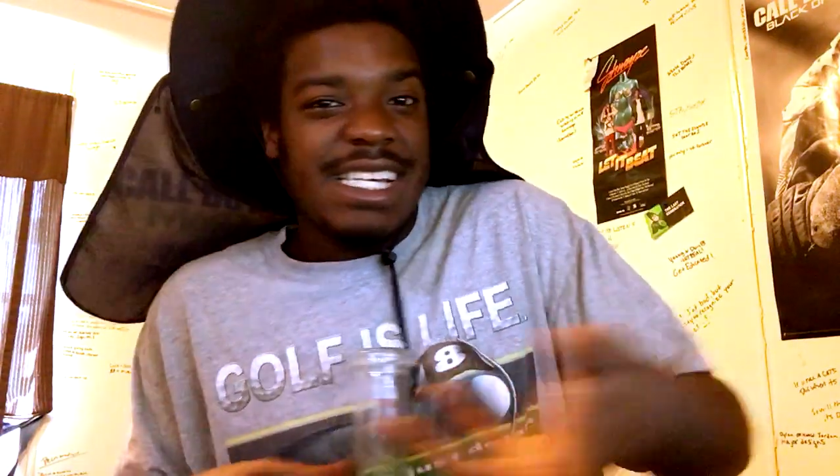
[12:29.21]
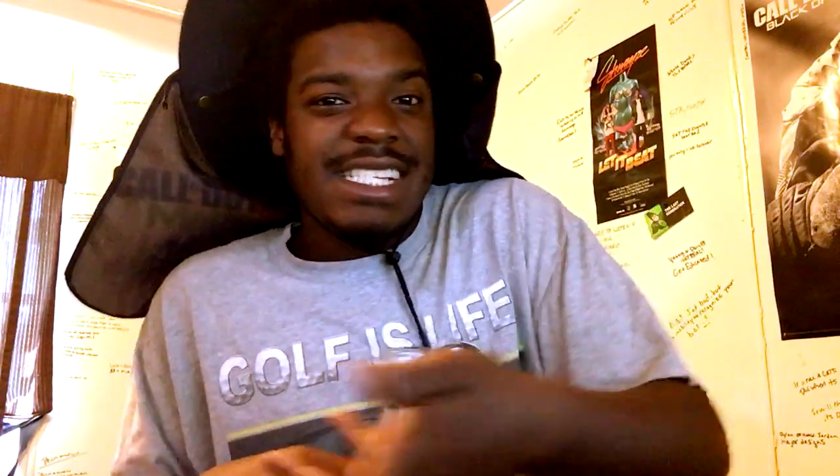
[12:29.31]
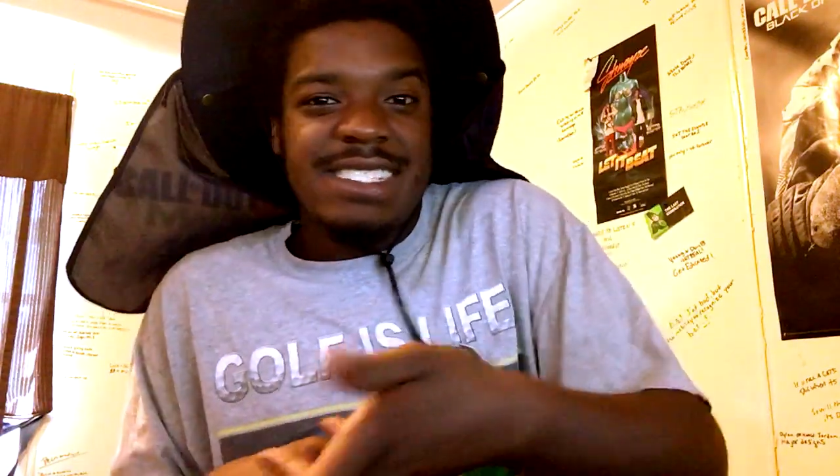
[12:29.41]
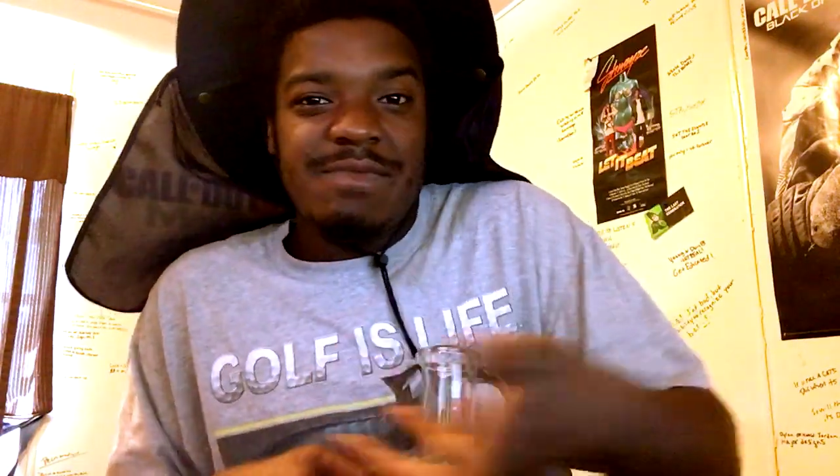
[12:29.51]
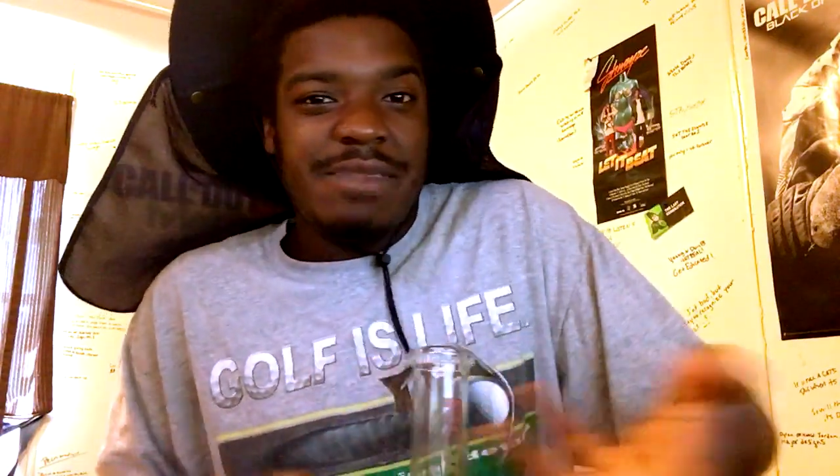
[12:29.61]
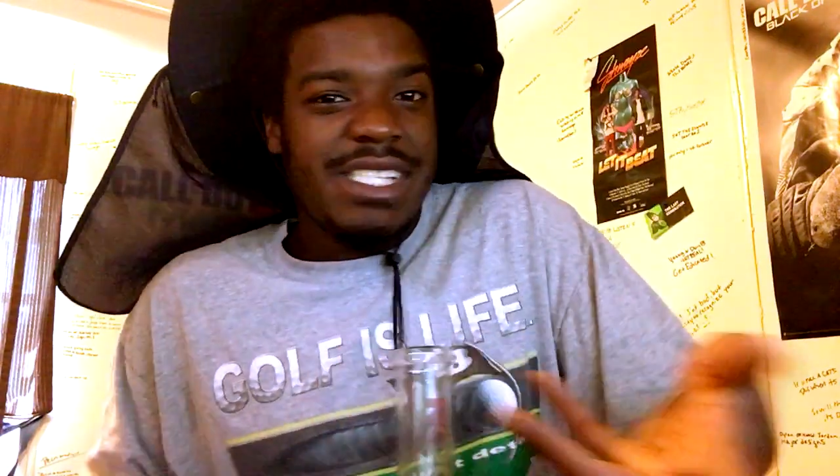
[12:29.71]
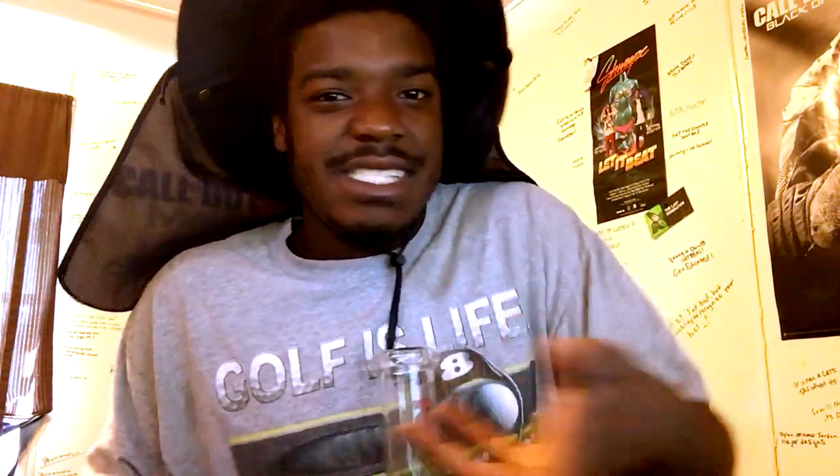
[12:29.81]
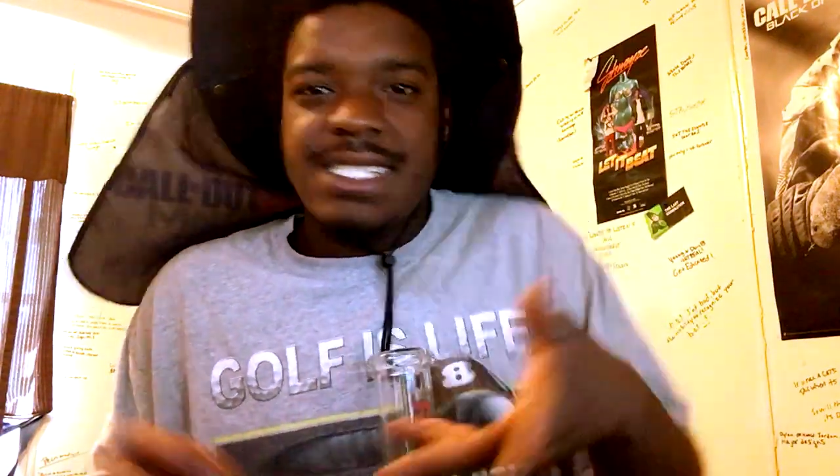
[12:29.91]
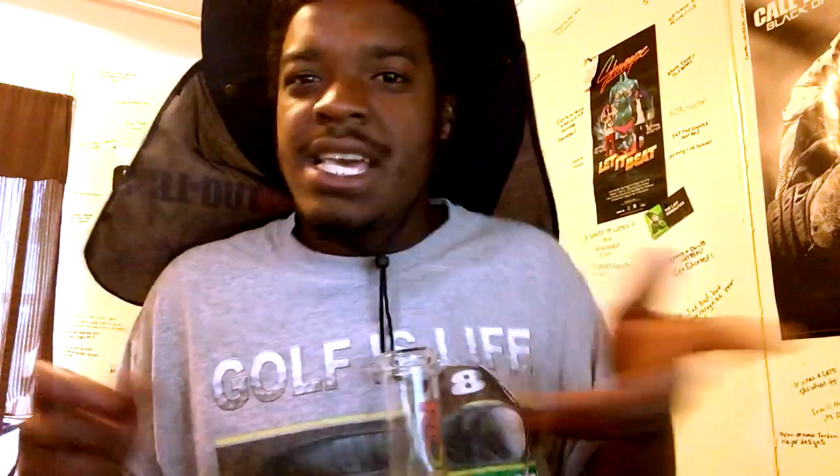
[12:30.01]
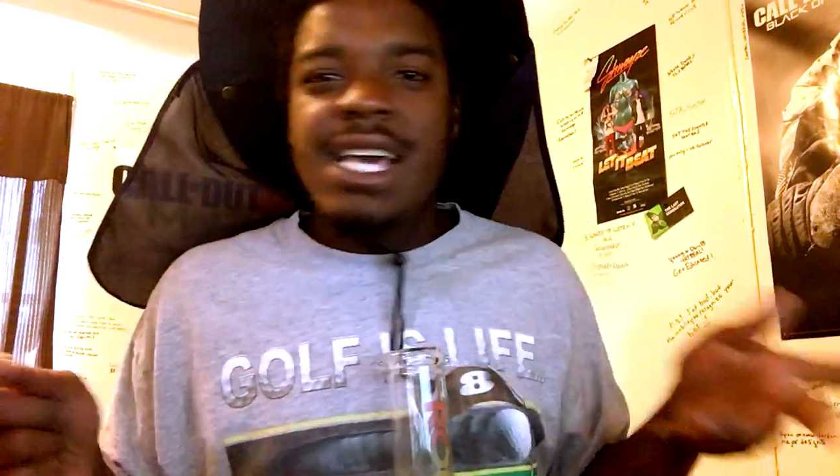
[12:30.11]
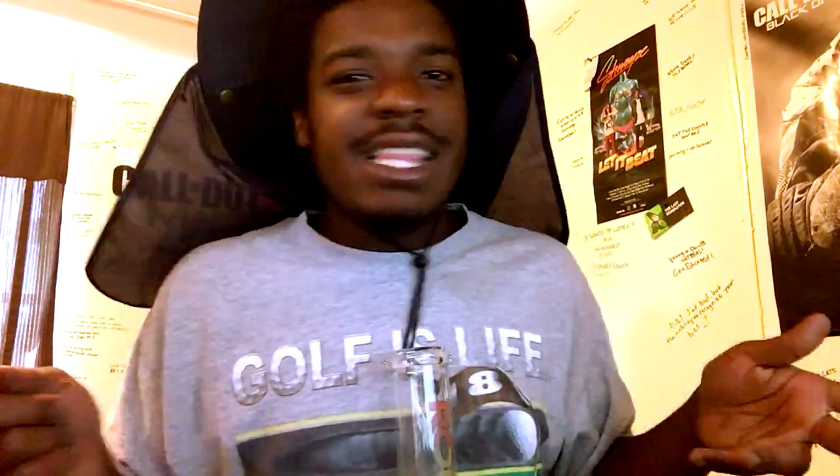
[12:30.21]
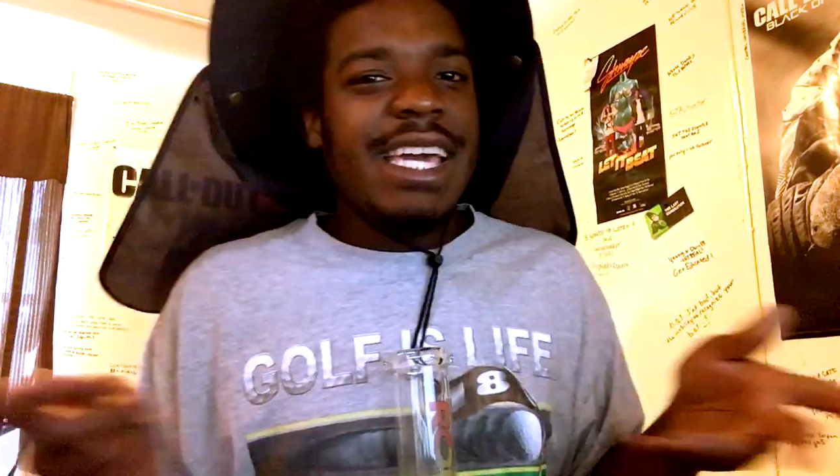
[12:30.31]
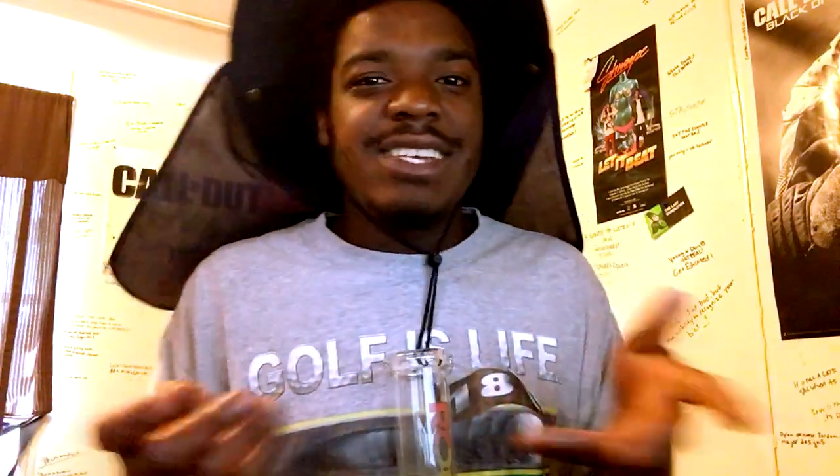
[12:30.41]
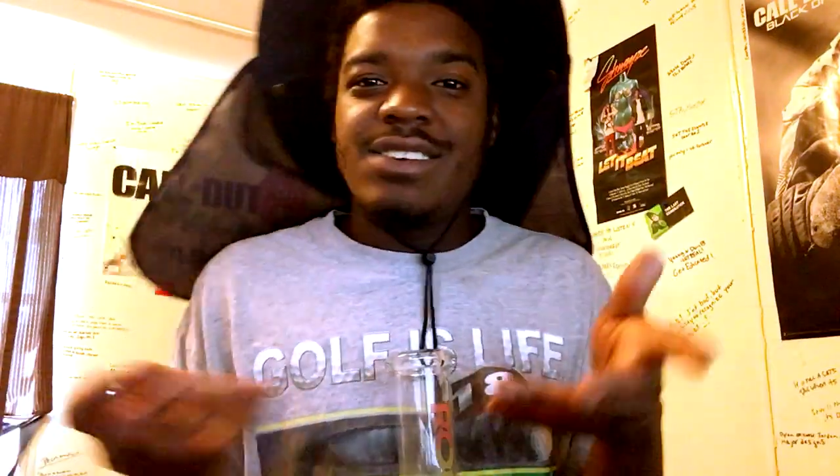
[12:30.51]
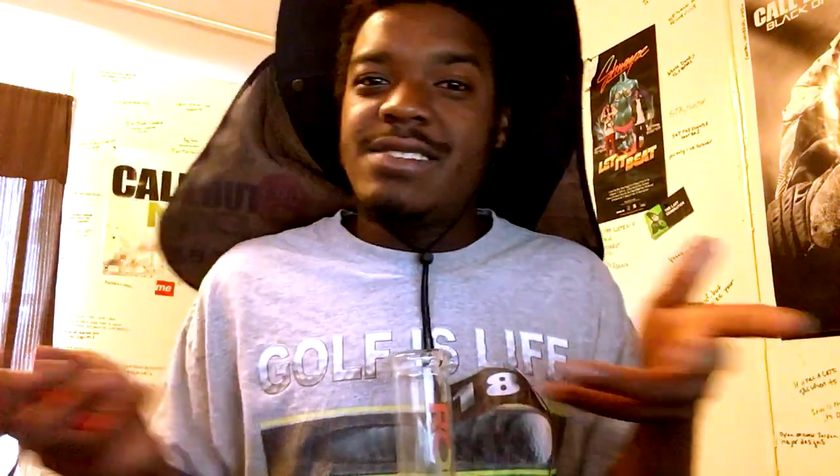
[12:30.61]
niggas and bitches.
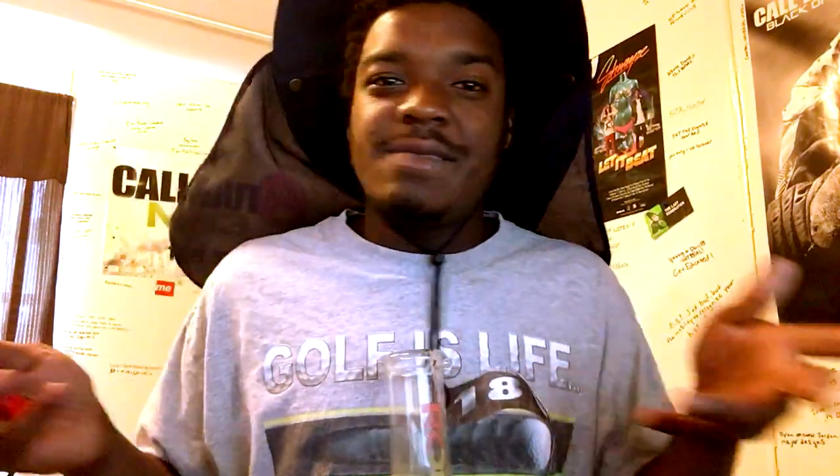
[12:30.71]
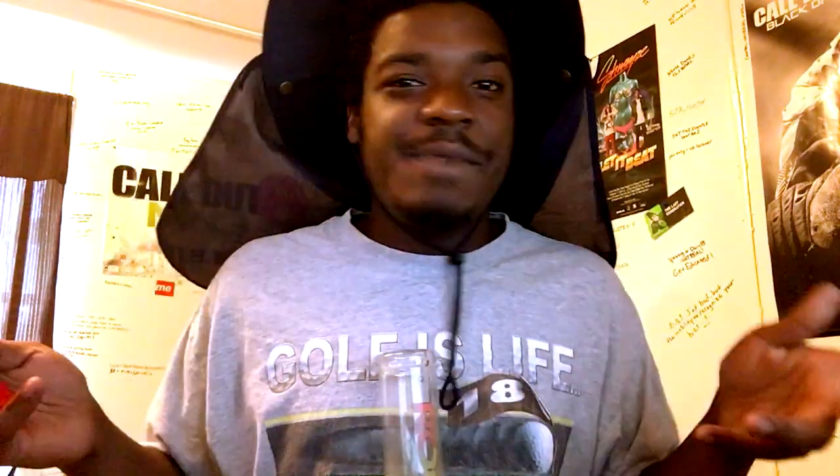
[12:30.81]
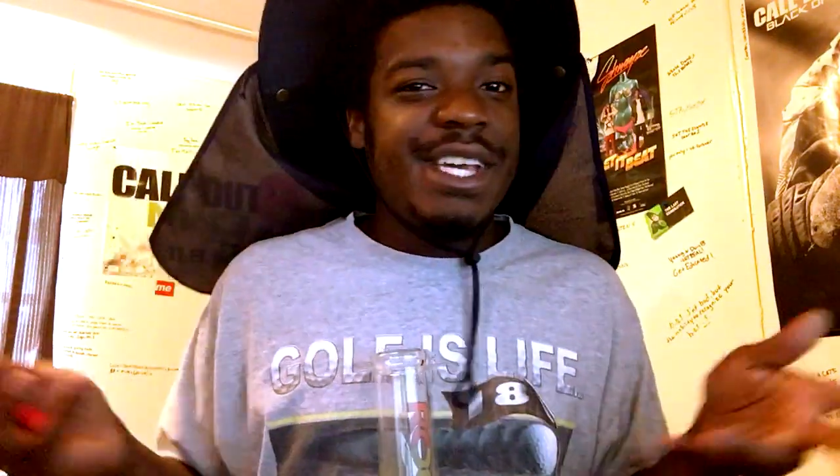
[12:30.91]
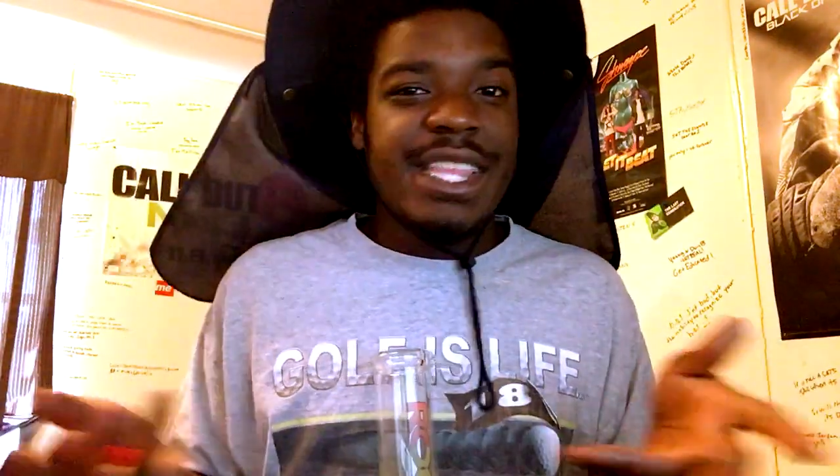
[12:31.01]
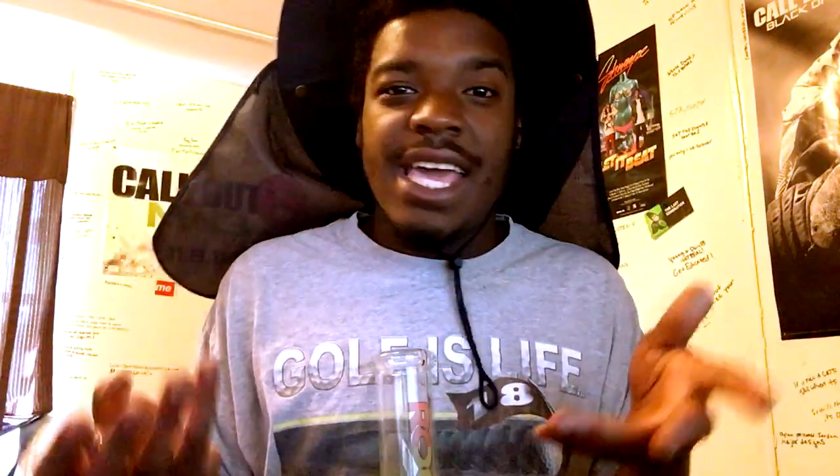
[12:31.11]
Like you know what I mean?